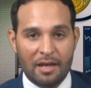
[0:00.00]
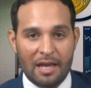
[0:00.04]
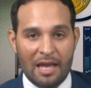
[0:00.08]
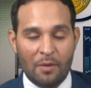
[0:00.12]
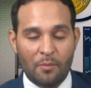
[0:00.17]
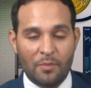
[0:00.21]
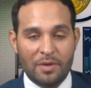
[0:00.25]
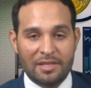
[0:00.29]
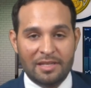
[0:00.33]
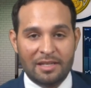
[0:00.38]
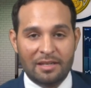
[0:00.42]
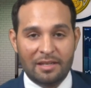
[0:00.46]

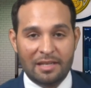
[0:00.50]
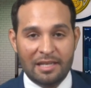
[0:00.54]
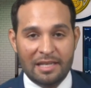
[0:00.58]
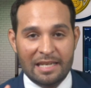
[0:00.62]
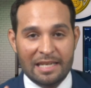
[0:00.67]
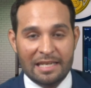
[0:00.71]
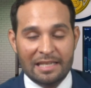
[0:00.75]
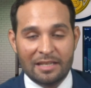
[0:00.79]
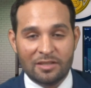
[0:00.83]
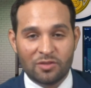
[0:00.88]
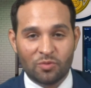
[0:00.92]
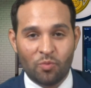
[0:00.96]
And we need to
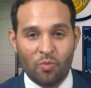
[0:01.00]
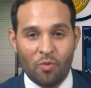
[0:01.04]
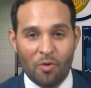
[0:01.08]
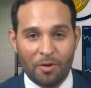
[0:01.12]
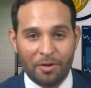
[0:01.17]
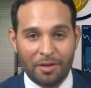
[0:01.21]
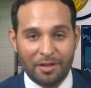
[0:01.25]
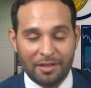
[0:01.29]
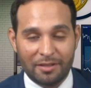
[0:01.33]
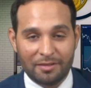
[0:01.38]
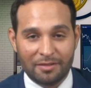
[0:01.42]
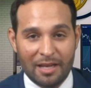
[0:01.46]
heed its
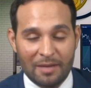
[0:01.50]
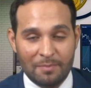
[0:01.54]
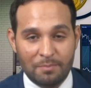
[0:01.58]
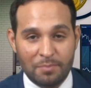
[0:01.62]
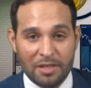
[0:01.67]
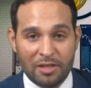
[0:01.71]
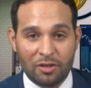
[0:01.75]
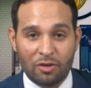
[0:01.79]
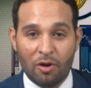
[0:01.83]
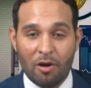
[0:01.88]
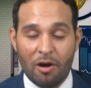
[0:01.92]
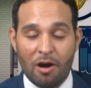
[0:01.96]
warning and
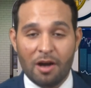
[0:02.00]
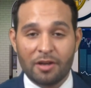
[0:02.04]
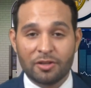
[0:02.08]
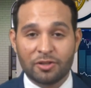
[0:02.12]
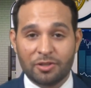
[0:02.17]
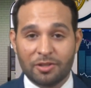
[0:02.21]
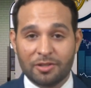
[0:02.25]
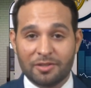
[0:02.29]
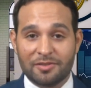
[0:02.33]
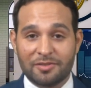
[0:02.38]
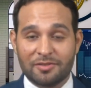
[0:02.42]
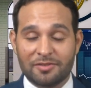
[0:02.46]
be
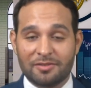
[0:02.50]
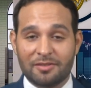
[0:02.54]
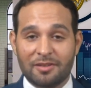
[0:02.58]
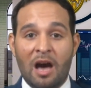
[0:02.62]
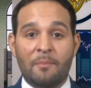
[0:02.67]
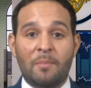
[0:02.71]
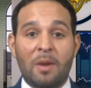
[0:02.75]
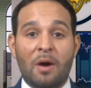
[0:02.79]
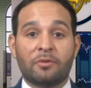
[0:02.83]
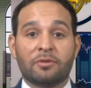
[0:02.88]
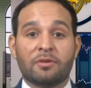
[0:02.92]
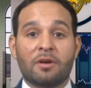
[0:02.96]
cautious
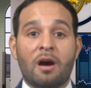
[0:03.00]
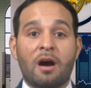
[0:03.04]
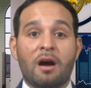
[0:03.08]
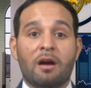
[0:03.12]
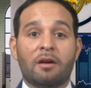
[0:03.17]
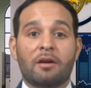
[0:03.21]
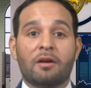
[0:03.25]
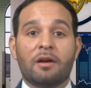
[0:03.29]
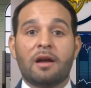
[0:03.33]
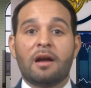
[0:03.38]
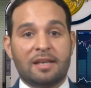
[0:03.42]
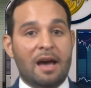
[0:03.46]
about
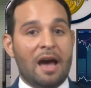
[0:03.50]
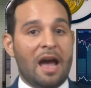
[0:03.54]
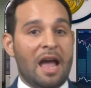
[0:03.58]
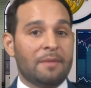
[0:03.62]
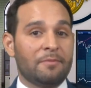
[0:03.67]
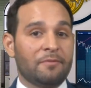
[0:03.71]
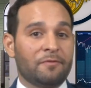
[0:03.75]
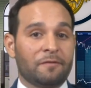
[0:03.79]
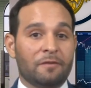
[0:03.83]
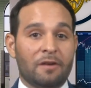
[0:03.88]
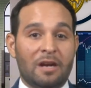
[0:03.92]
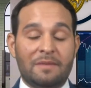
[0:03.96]
our
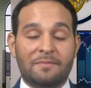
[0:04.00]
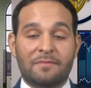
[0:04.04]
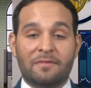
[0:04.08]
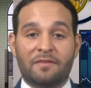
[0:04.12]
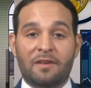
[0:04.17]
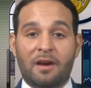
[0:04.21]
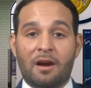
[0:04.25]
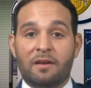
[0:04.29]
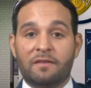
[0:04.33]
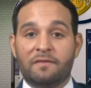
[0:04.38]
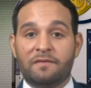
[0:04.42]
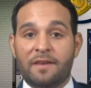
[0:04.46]
time frame of
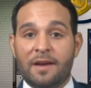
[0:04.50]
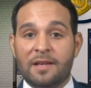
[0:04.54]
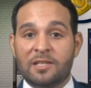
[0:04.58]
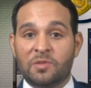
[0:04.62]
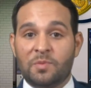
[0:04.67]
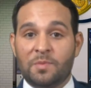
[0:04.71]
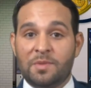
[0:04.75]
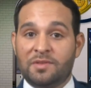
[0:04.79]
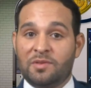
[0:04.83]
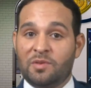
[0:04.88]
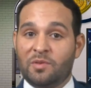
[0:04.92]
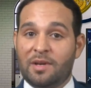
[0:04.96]
our investments.